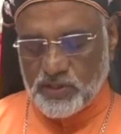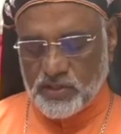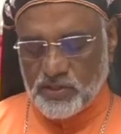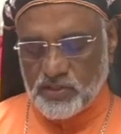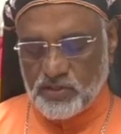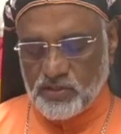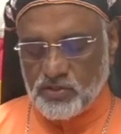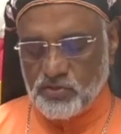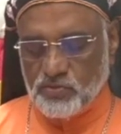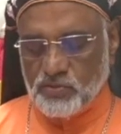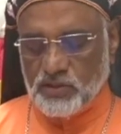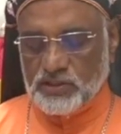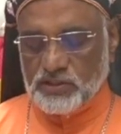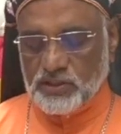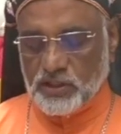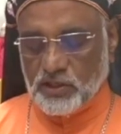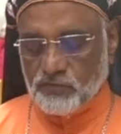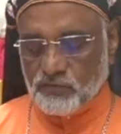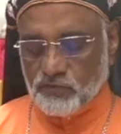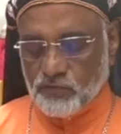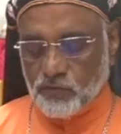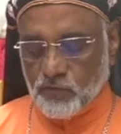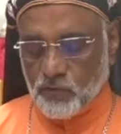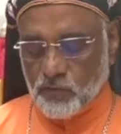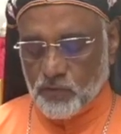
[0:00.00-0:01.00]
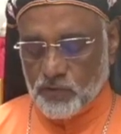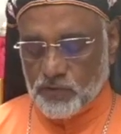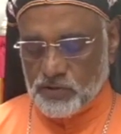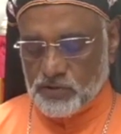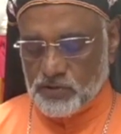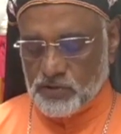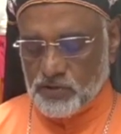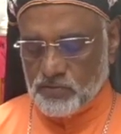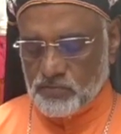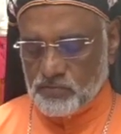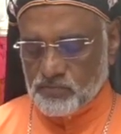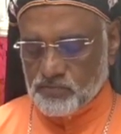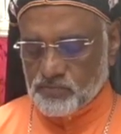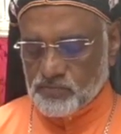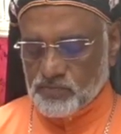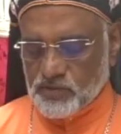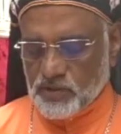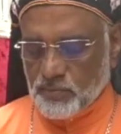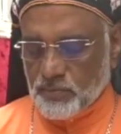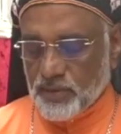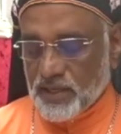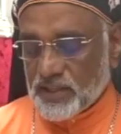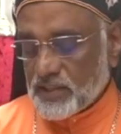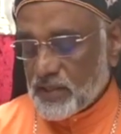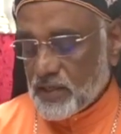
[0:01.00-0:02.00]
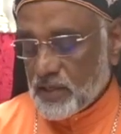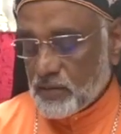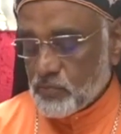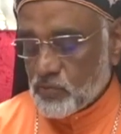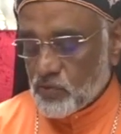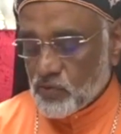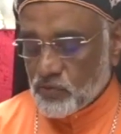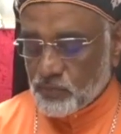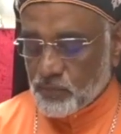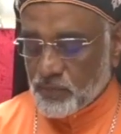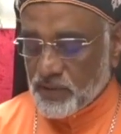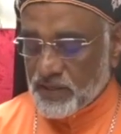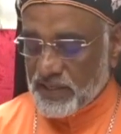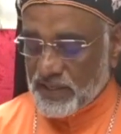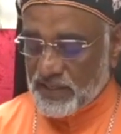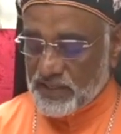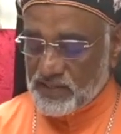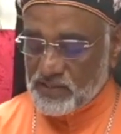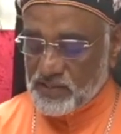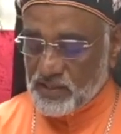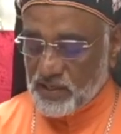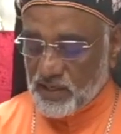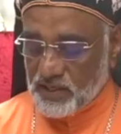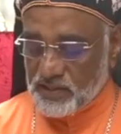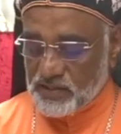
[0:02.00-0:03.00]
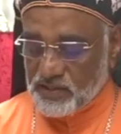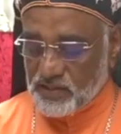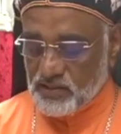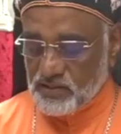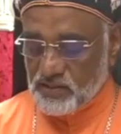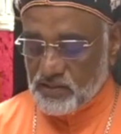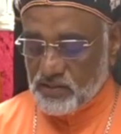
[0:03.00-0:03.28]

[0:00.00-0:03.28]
were threefold: the Medini movement he started,